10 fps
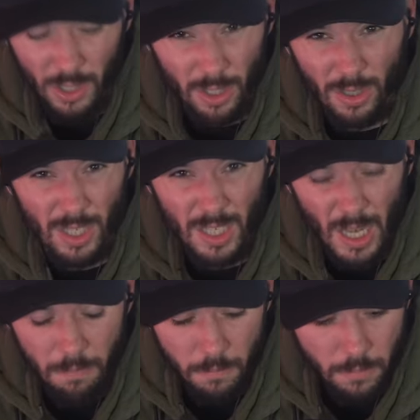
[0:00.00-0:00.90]
it just looks the
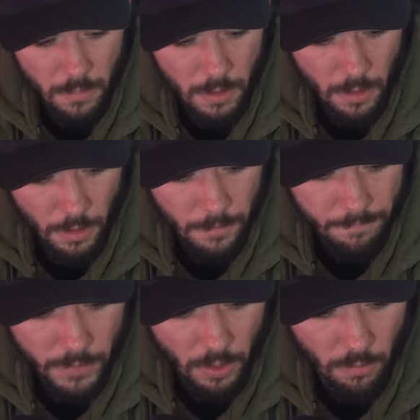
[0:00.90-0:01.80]
same.
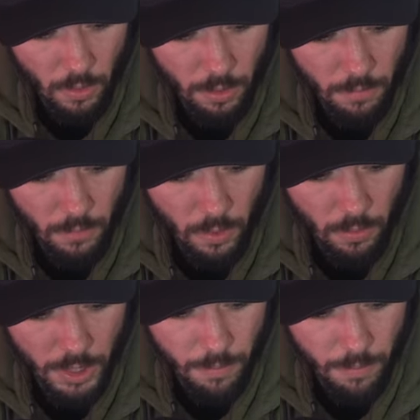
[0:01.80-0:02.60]
So more more